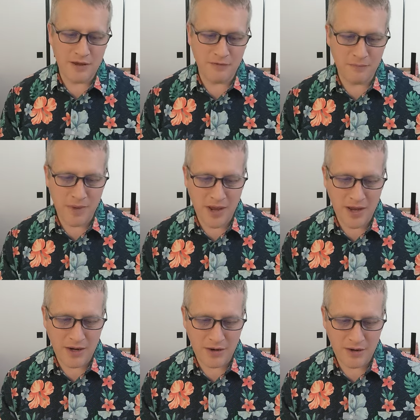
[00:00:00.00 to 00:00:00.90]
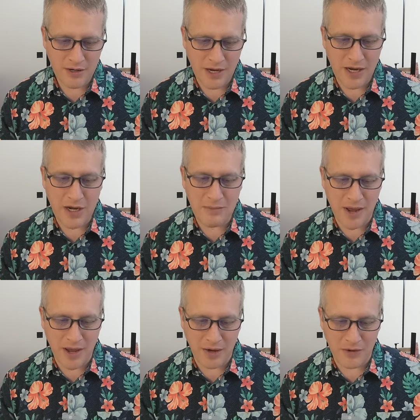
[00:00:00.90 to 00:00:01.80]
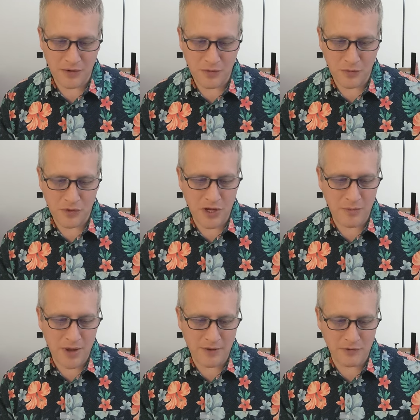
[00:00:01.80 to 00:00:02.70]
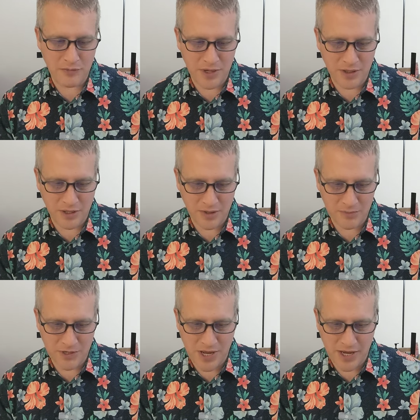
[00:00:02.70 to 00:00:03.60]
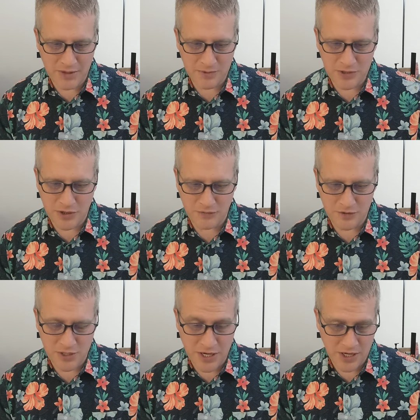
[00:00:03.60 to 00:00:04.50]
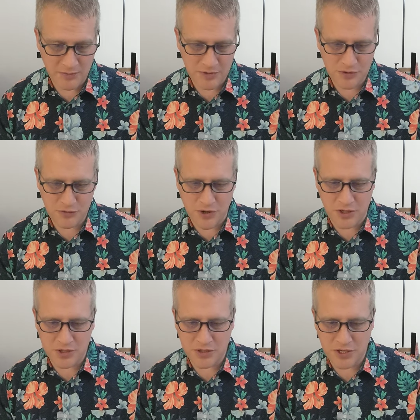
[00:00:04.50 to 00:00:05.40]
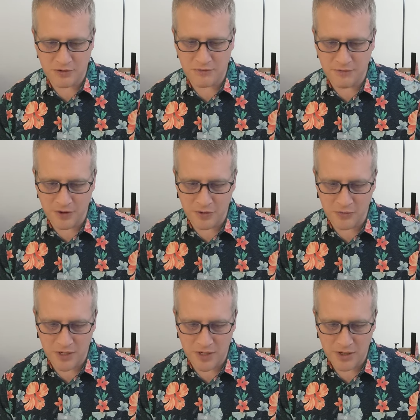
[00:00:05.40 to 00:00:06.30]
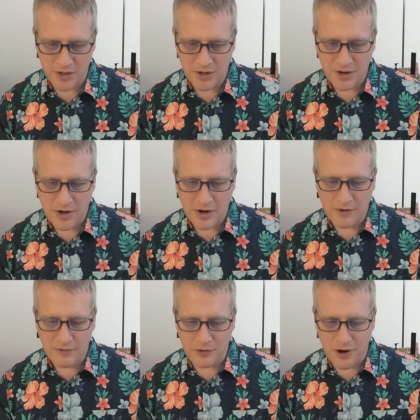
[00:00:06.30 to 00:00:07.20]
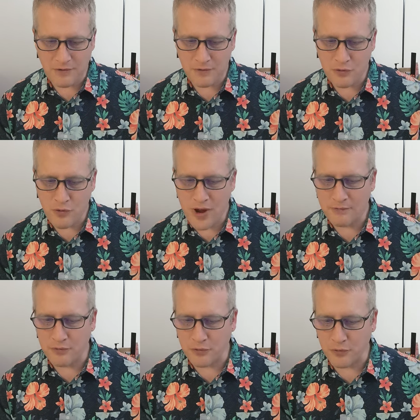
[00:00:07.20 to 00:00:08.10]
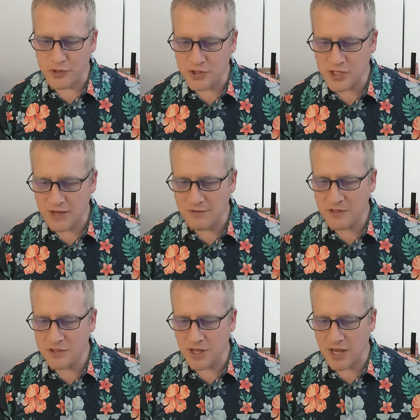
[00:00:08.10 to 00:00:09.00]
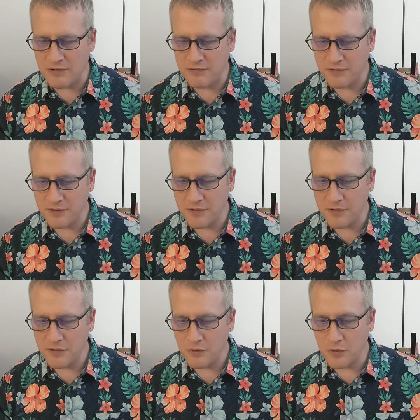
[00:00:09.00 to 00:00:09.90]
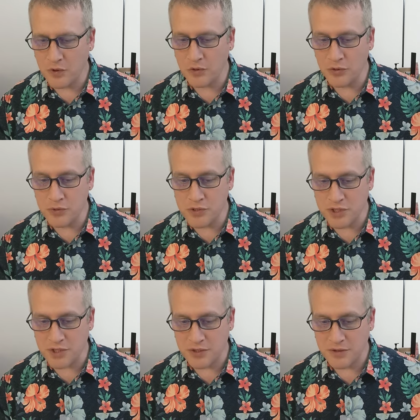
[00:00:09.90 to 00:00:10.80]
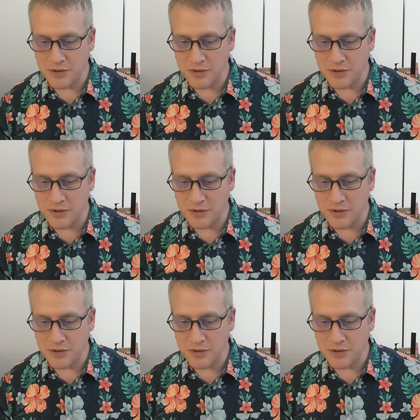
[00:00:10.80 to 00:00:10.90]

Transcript: If a man, any man, would come after me, let him deny himself, take up his cross, and follow me. For whoever would save his life will lose it,